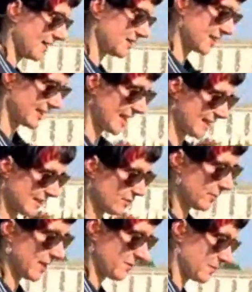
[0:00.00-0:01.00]
And again,
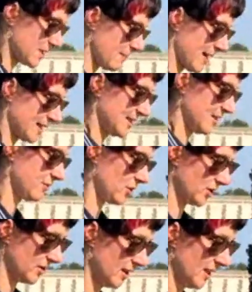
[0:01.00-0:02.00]
give a bit of perspective
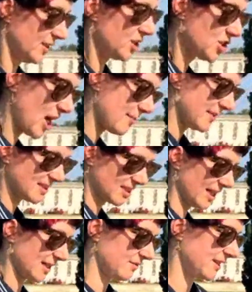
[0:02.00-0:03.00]
on the German
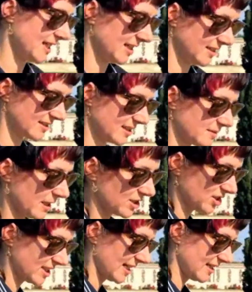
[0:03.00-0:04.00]
side of things as
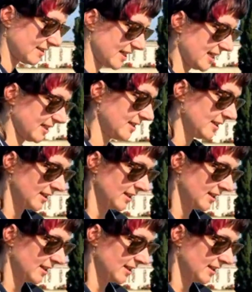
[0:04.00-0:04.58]
much as anything.